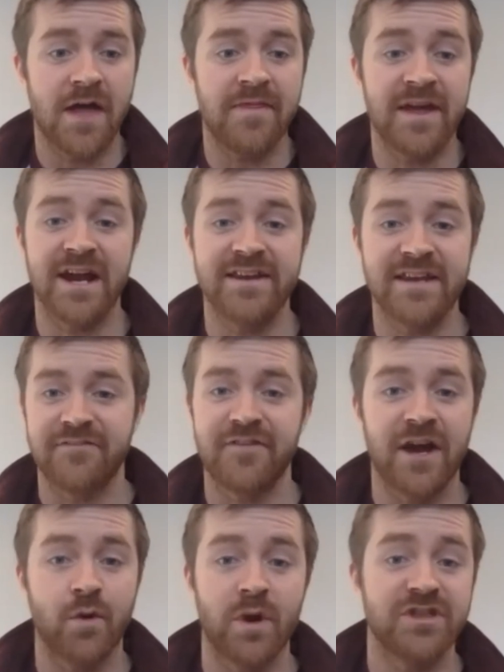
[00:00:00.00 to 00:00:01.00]
and then
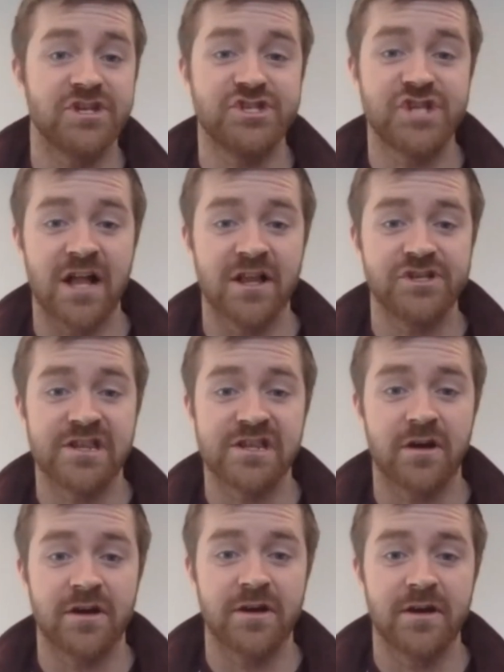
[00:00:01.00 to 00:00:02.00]
identifying what the challenges
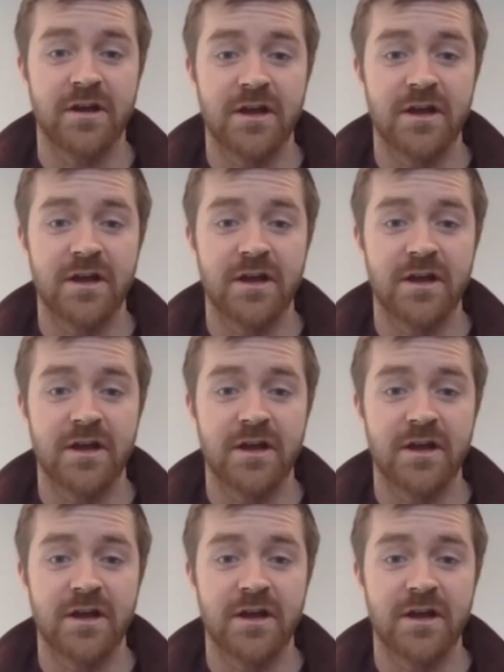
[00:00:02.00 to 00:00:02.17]
are